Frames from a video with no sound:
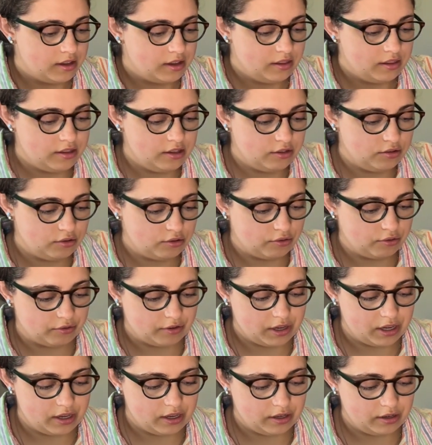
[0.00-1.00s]
this
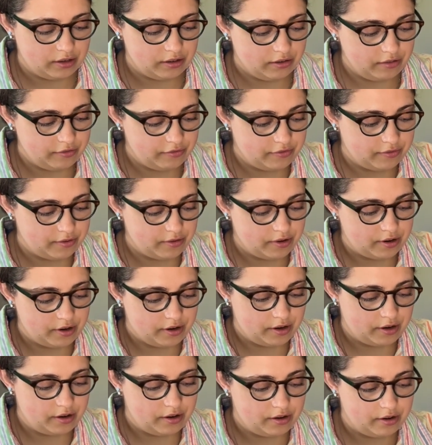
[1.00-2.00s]
green
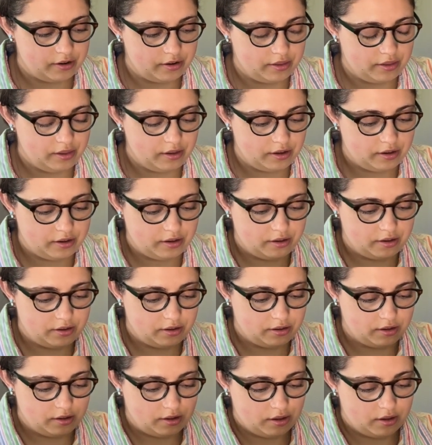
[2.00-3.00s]
for the
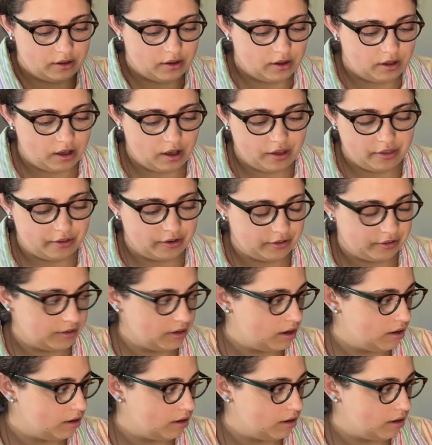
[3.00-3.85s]
other side.